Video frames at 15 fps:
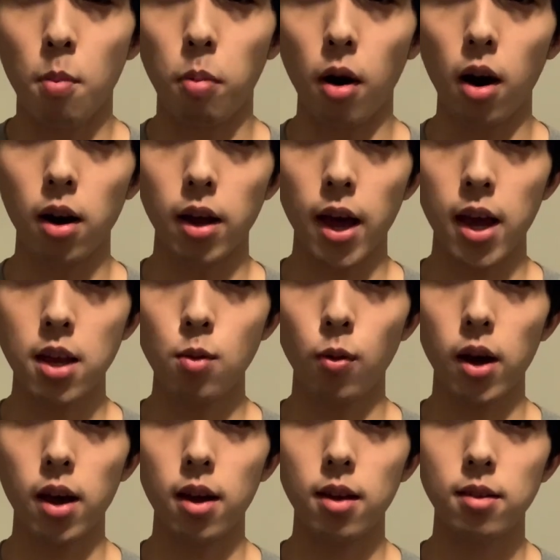but
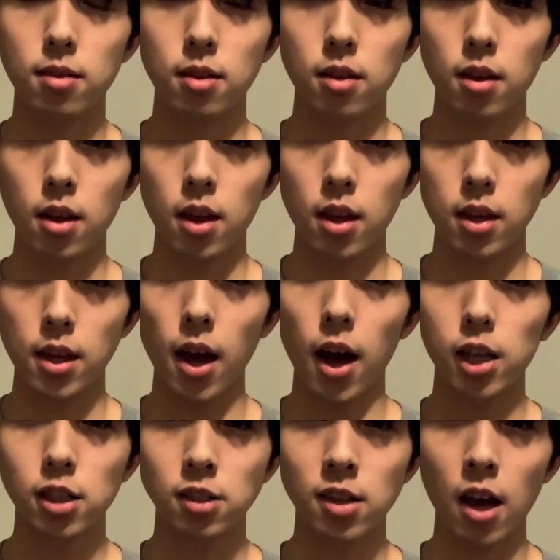anyways, yeah, I
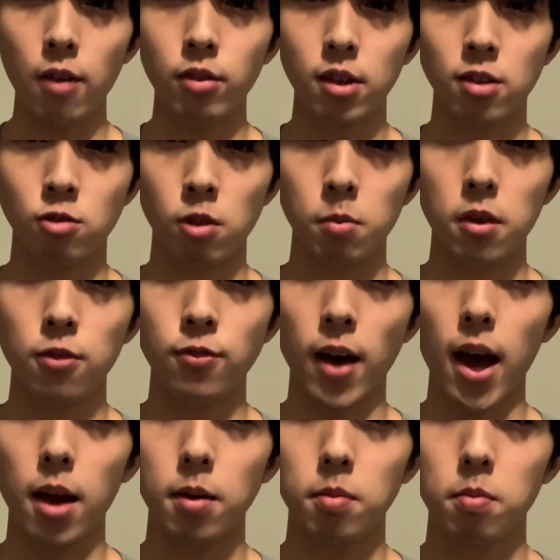just have an extremely
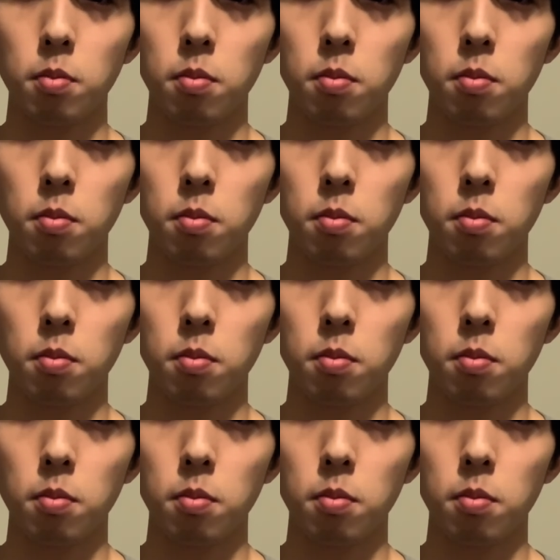fat